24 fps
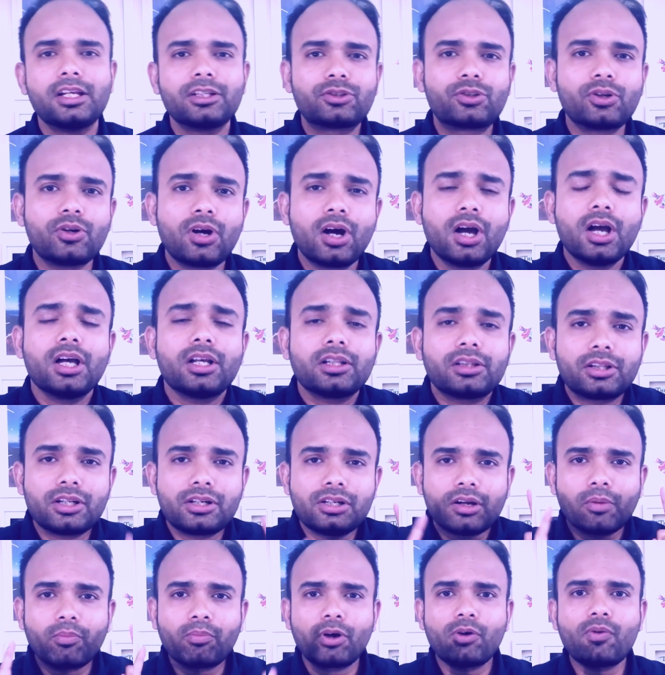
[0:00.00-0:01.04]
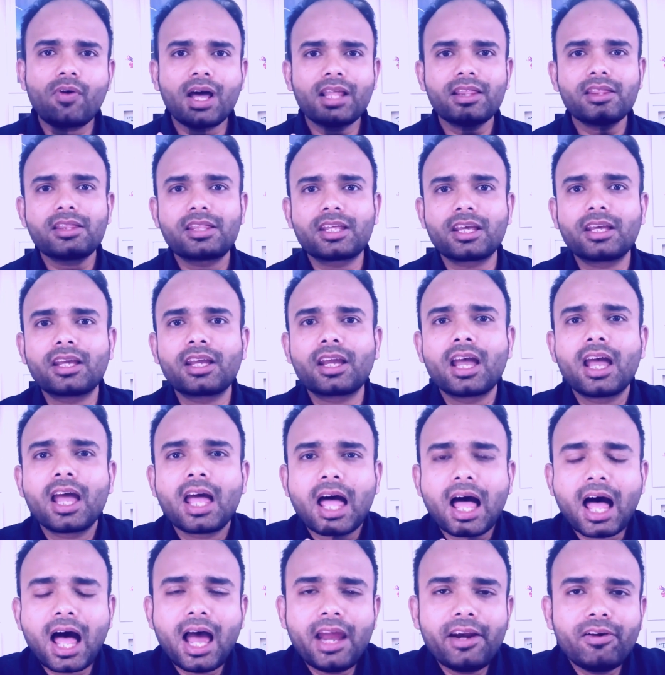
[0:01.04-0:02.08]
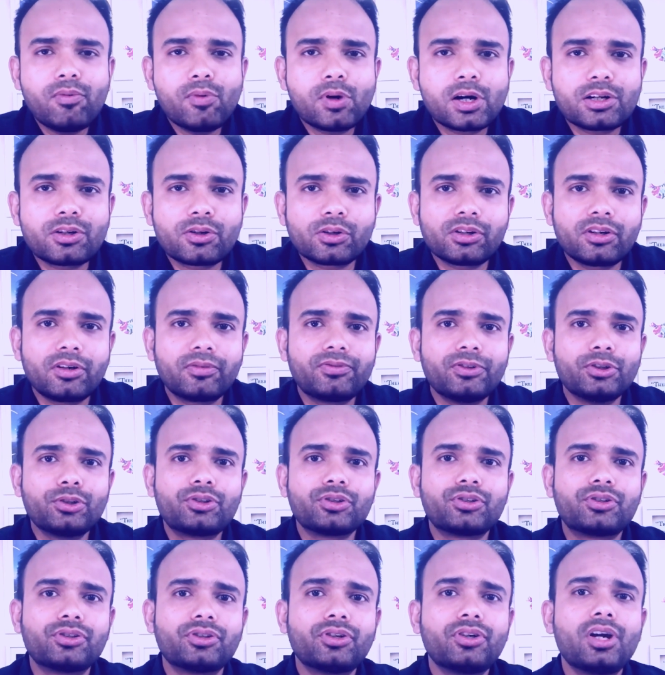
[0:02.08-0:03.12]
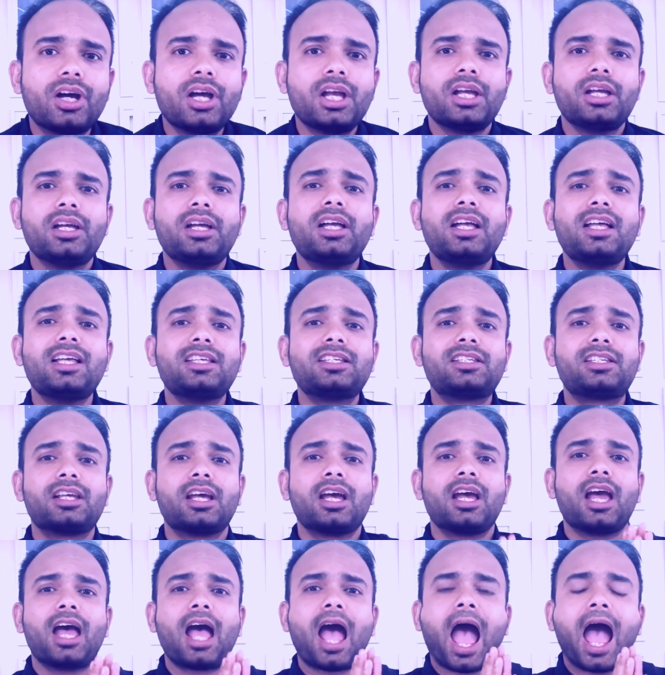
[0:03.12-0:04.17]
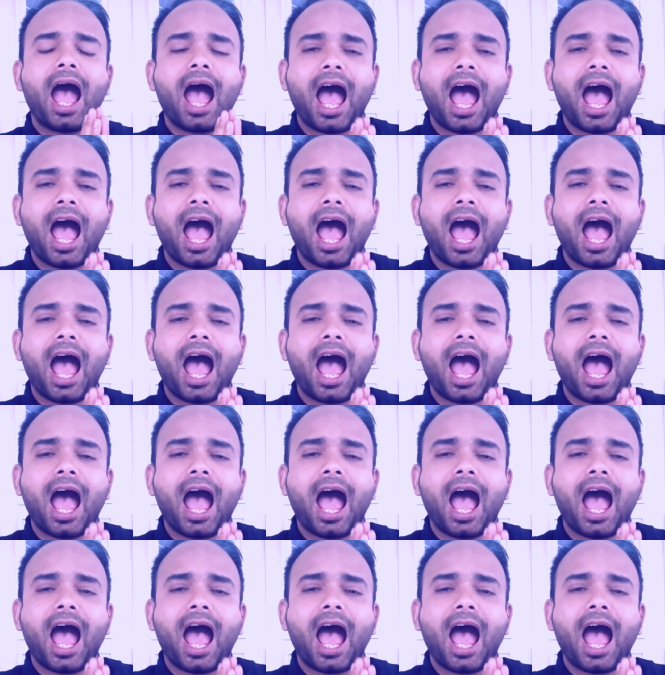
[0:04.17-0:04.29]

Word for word: So the number one thing I want all of you to do is